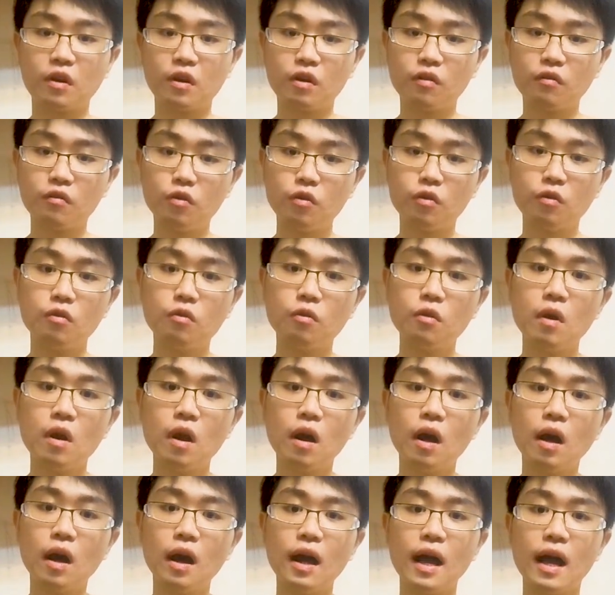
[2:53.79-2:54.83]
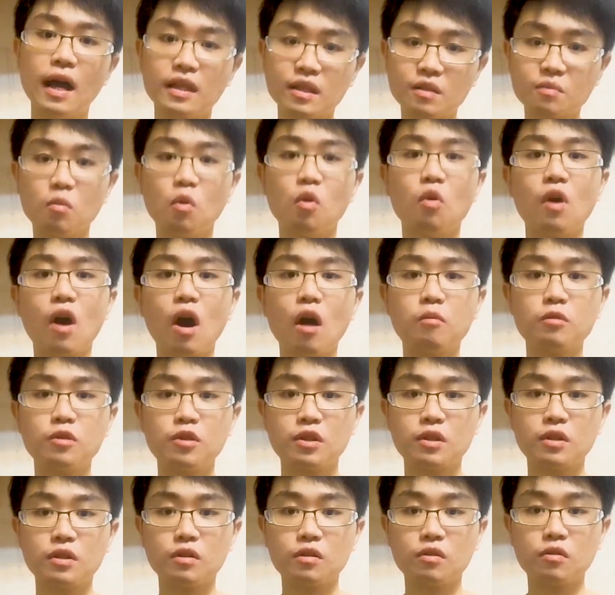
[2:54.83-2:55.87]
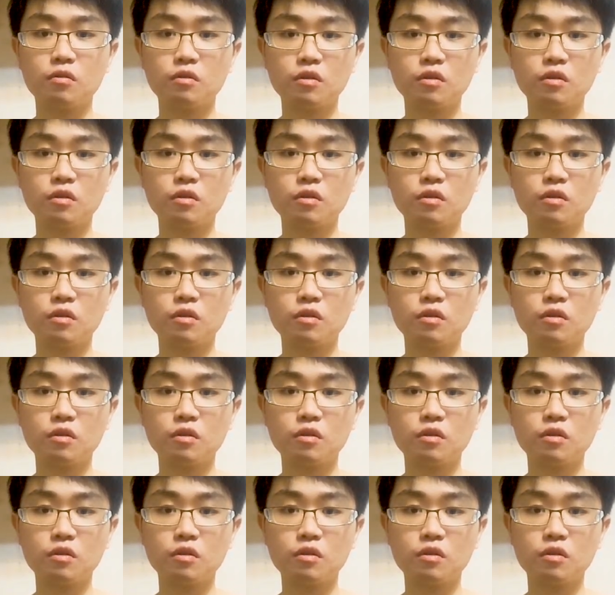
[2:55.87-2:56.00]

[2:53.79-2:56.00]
give you as more options